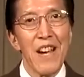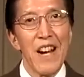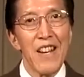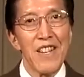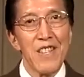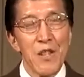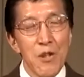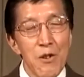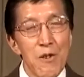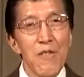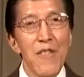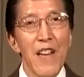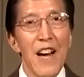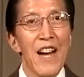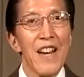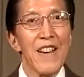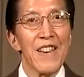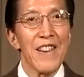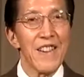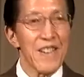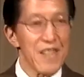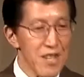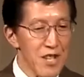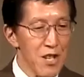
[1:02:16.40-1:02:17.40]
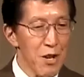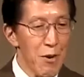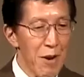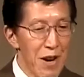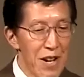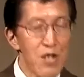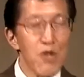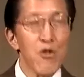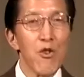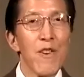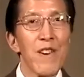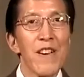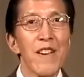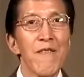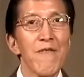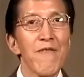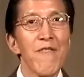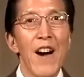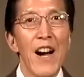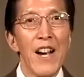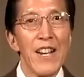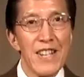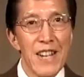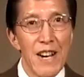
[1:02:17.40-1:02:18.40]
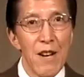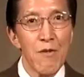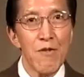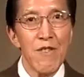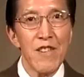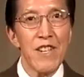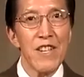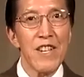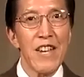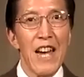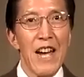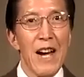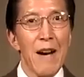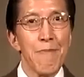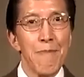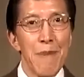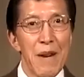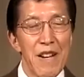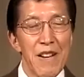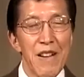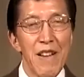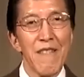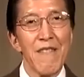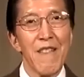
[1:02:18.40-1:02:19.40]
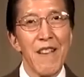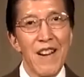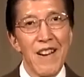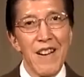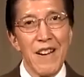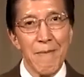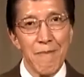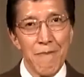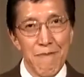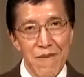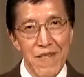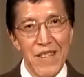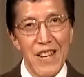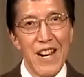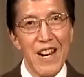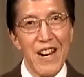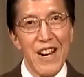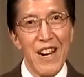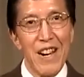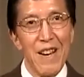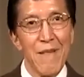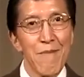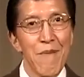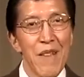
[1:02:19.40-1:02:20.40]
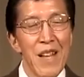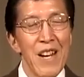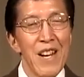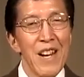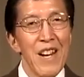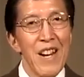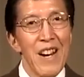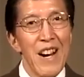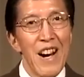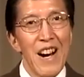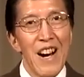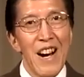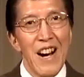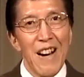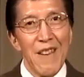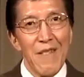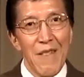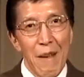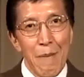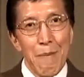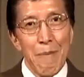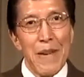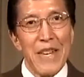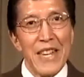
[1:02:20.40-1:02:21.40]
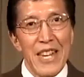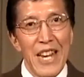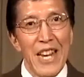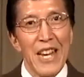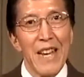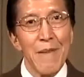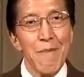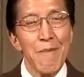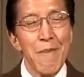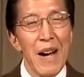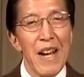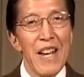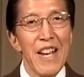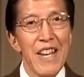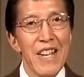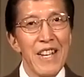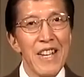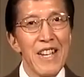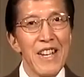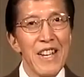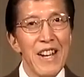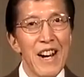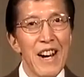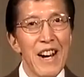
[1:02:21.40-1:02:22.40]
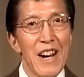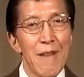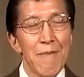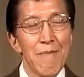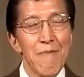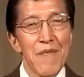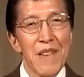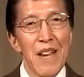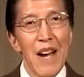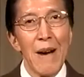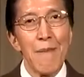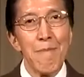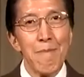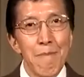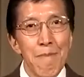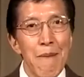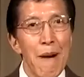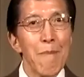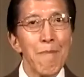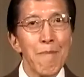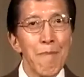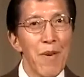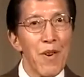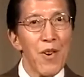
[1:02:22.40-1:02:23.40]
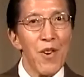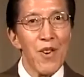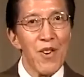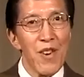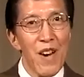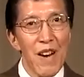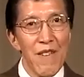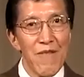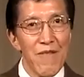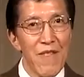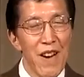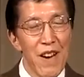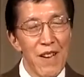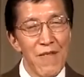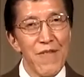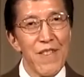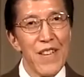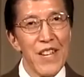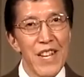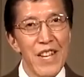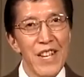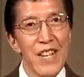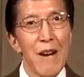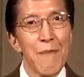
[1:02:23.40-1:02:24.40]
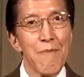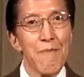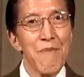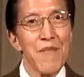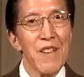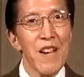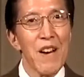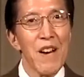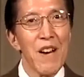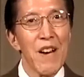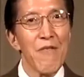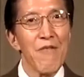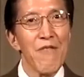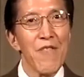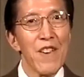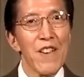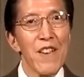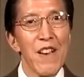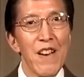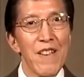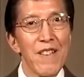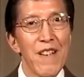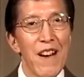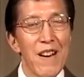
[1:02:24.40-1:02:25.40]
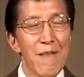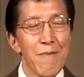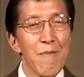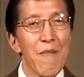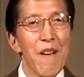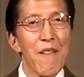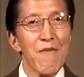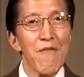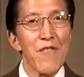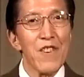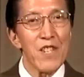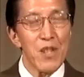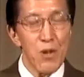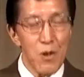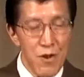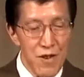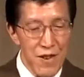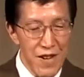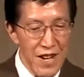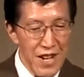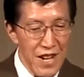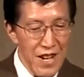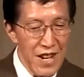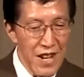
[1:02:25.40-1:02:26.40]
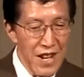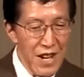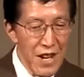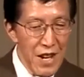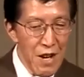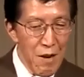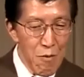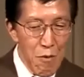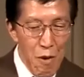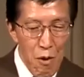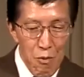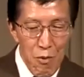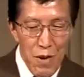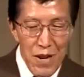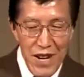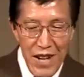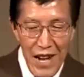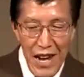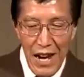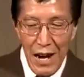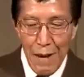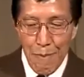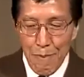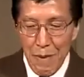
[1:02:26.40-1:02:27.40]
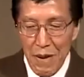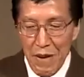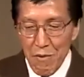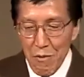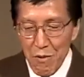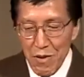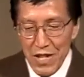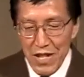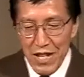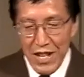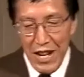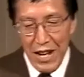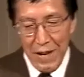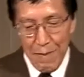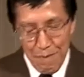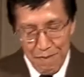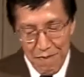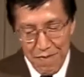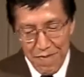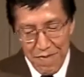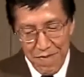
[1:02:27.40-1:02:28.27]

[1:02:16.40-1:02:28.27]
do that. And so I joined Phi Delta Kappa, and it became a member of the fraternity. Well, what happened was that